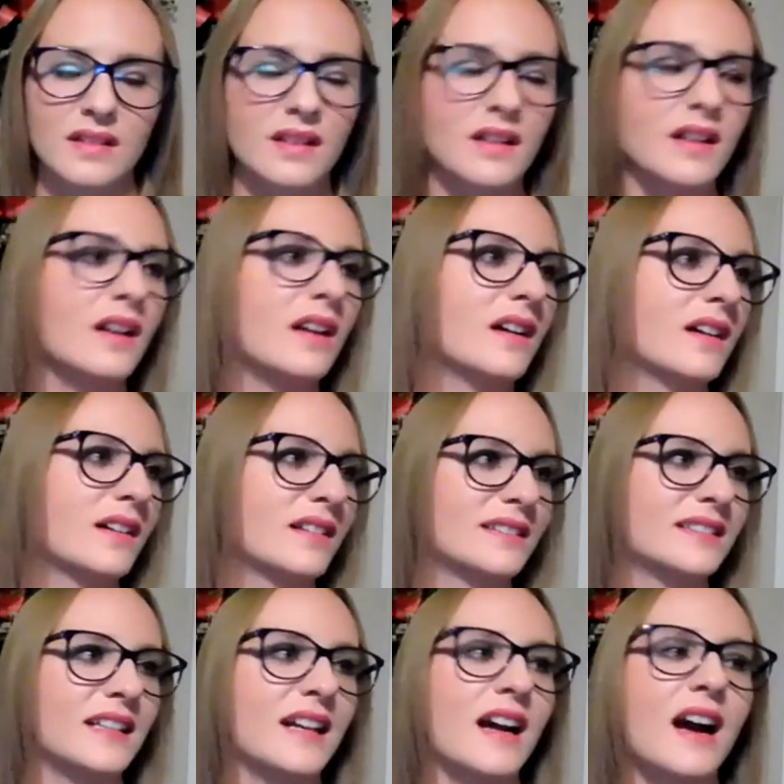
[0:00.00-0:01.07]
Oh,
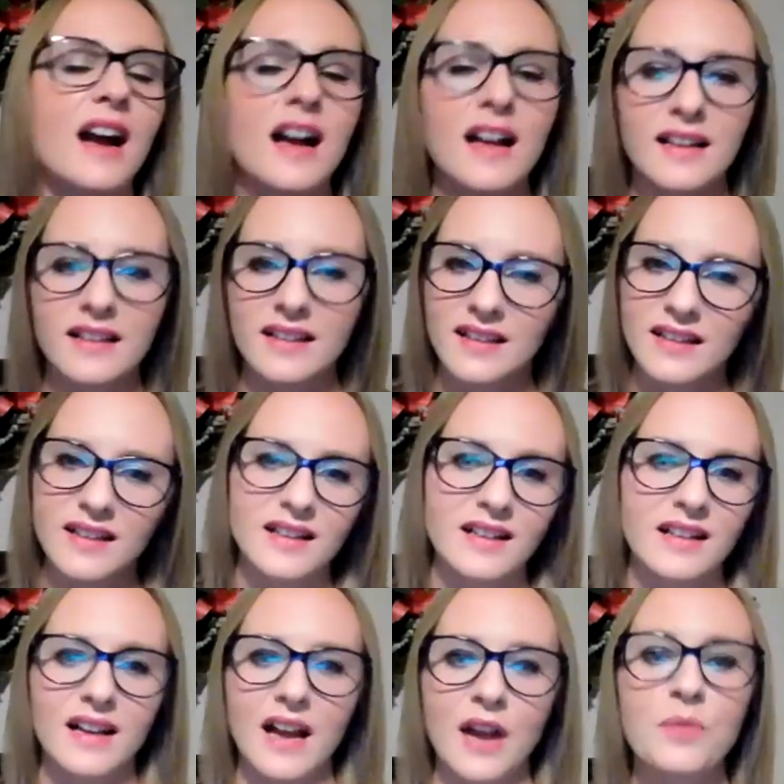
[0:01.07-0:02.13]
God.
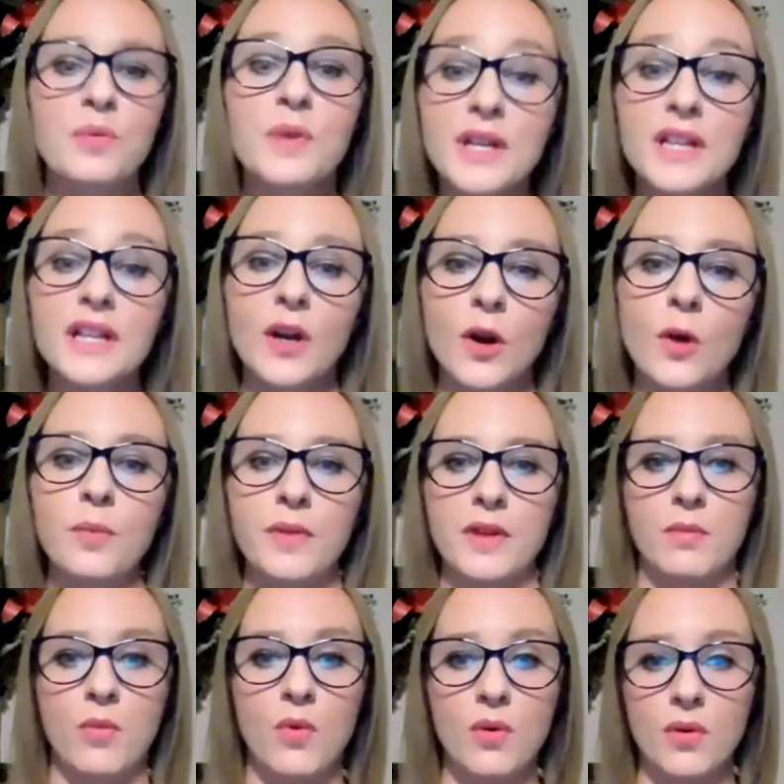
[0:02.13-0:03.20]
I really hope
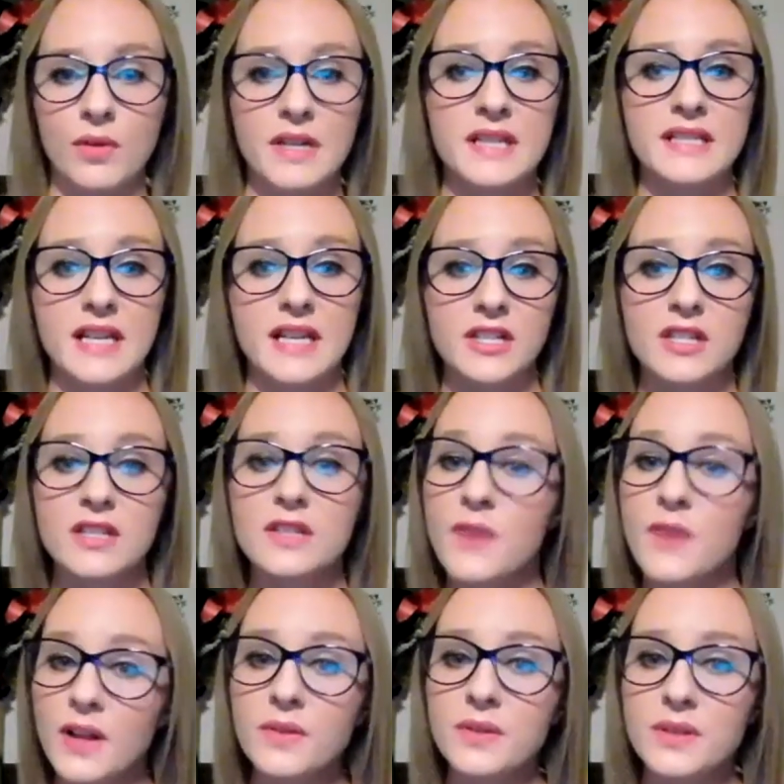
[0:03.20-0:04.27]
that more organizations
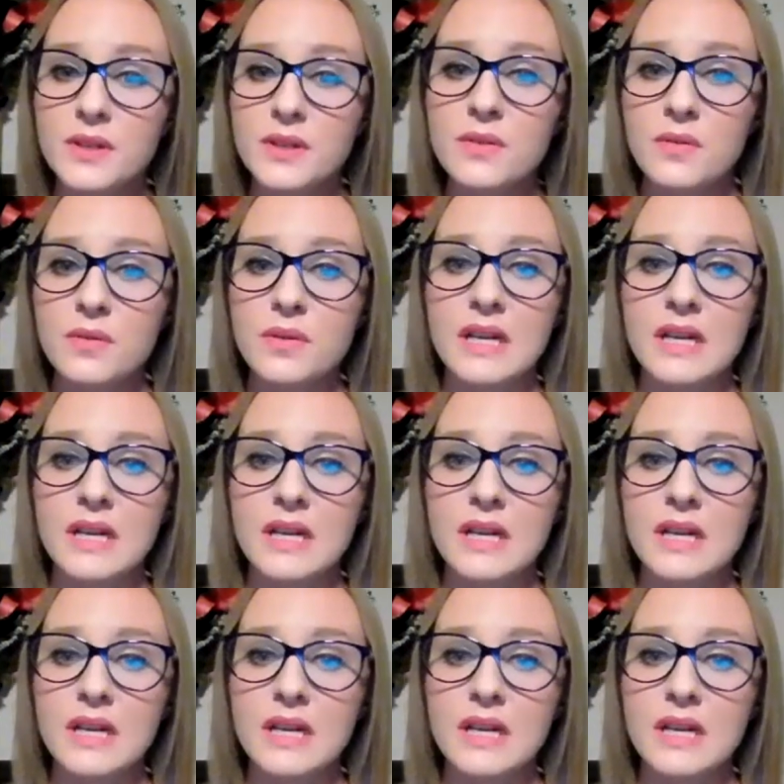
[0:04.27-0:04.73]
follow suit,